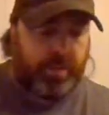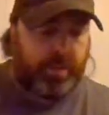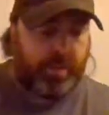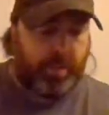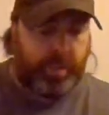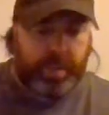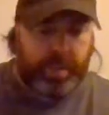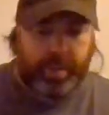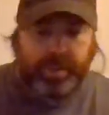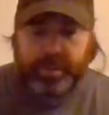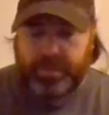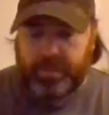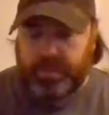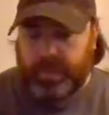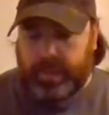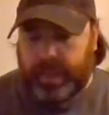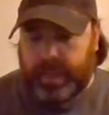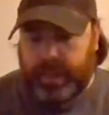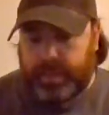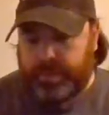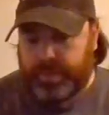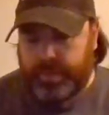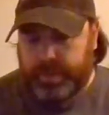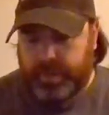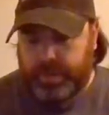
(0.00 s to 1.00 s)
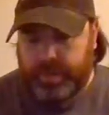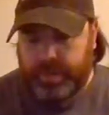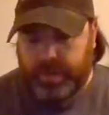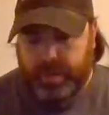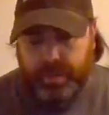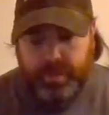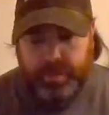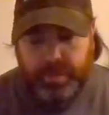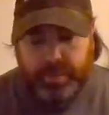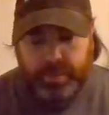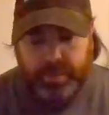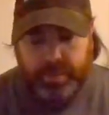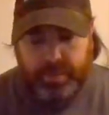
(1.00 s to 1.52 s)
have a bunch of lavender
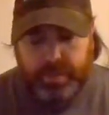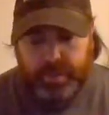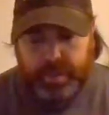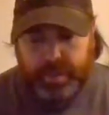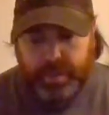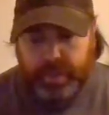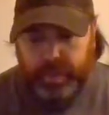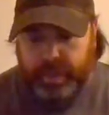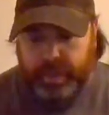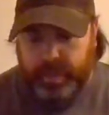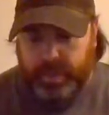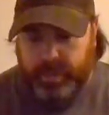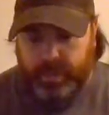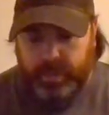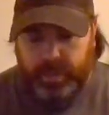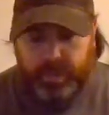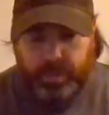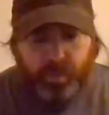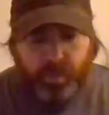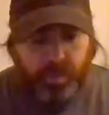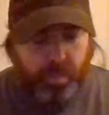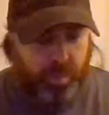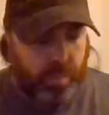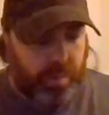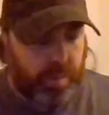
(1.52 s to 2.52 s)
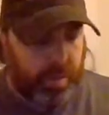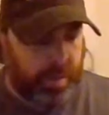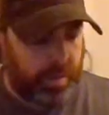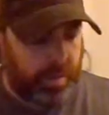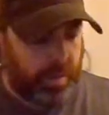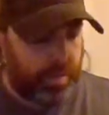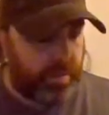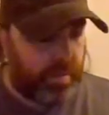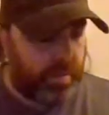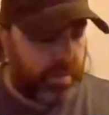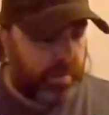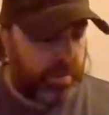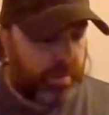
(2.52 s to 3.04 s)
though, so that could
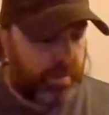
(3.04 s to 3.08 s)
work.